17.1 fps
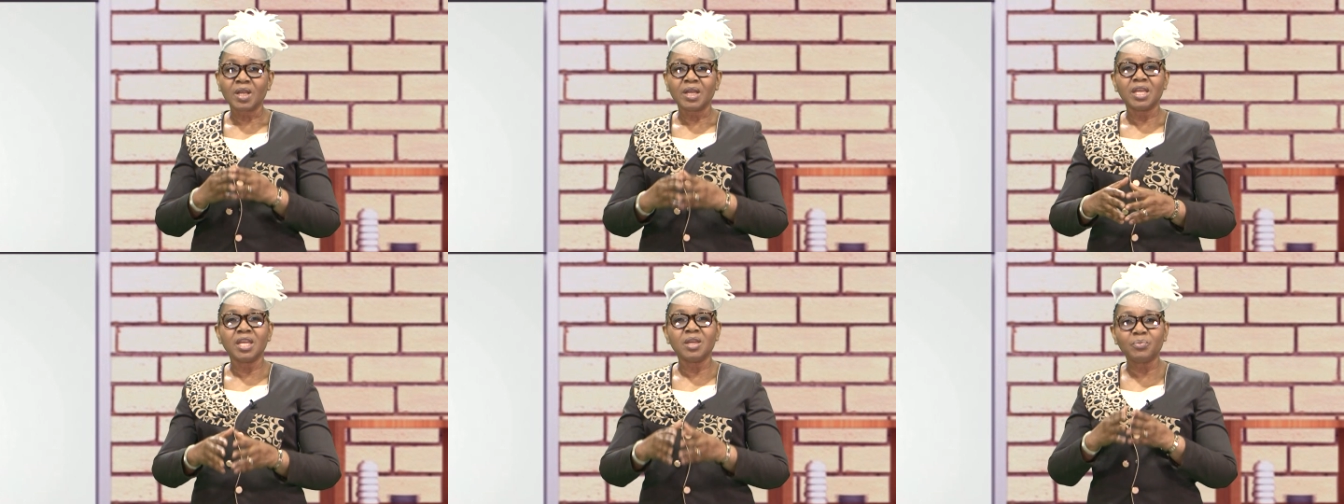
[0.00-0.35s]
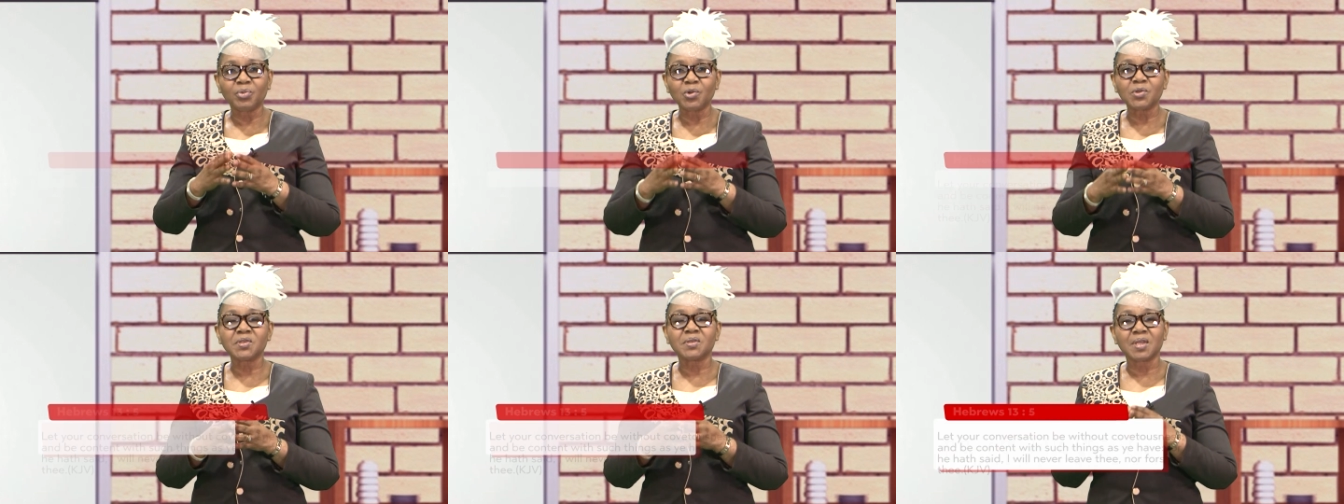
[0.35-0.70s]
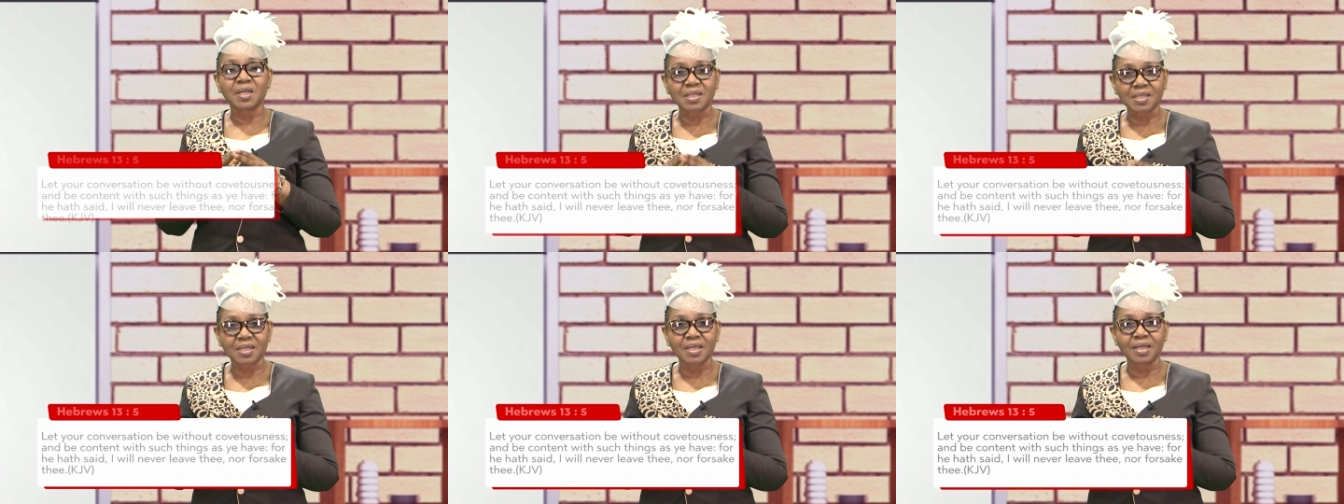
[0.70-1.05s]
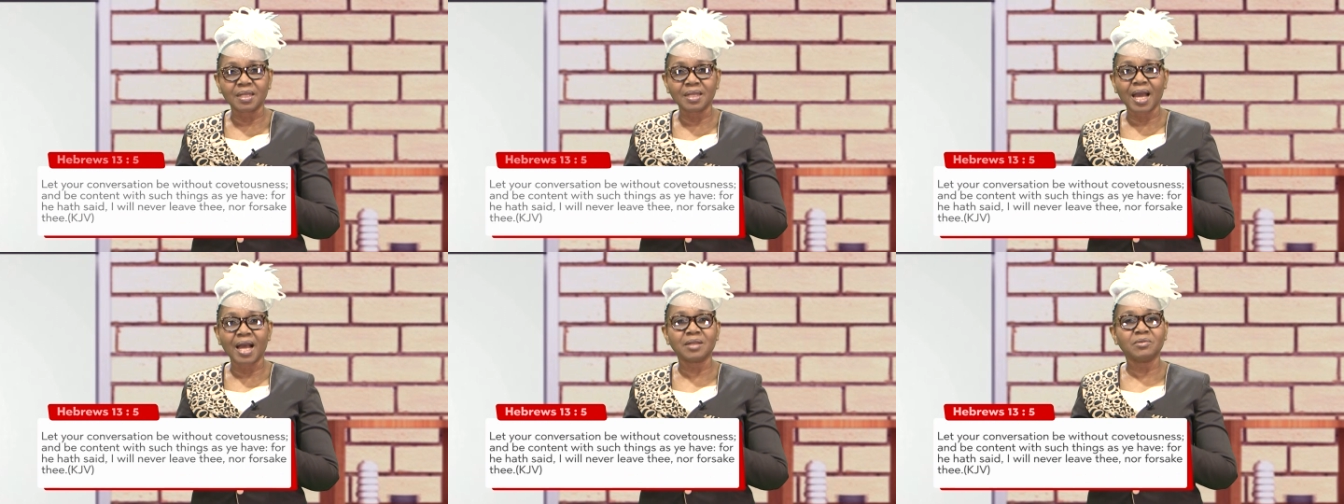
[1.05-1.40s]
Hebrews
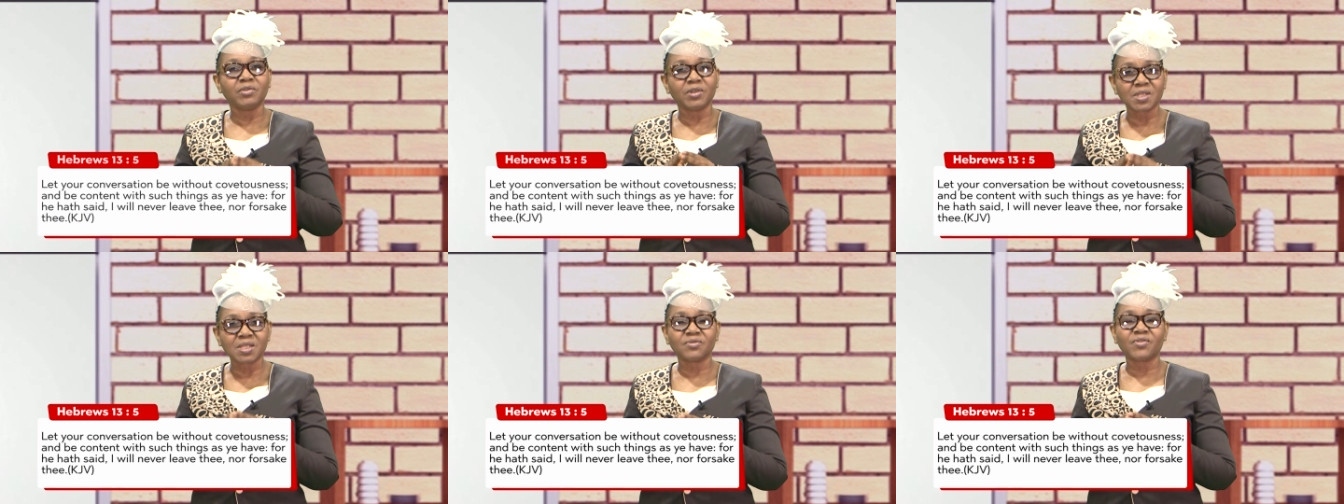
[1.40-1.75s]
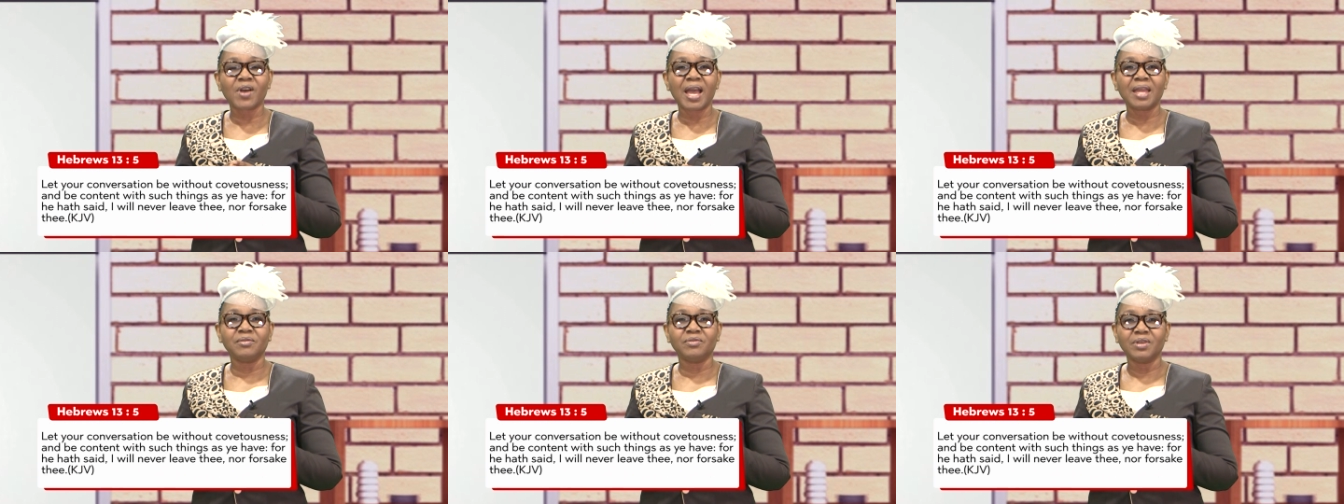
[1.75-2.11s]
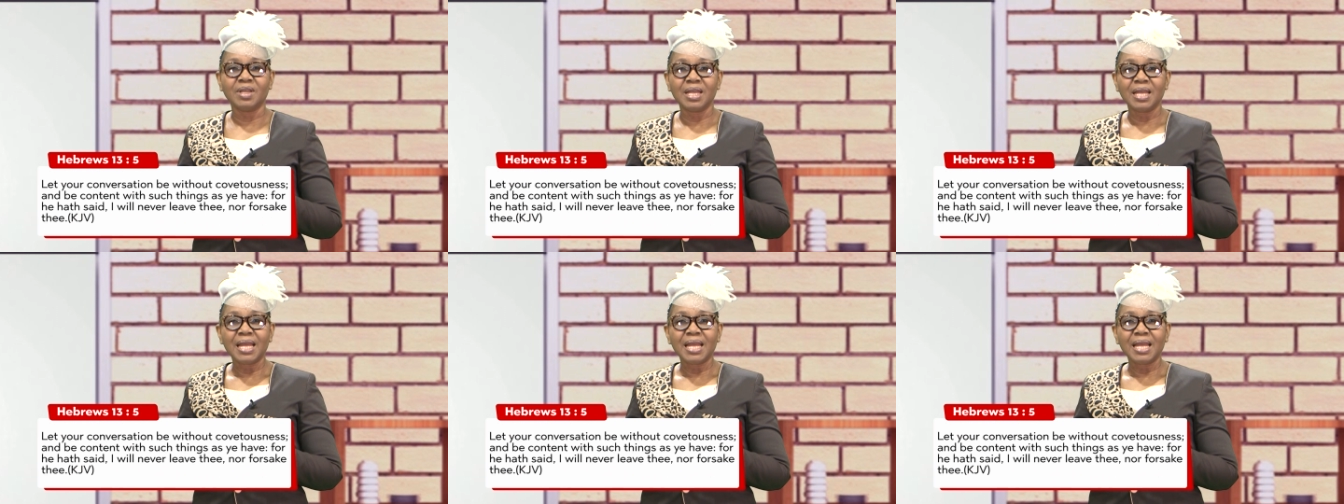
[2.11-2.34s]
13 and verse 5,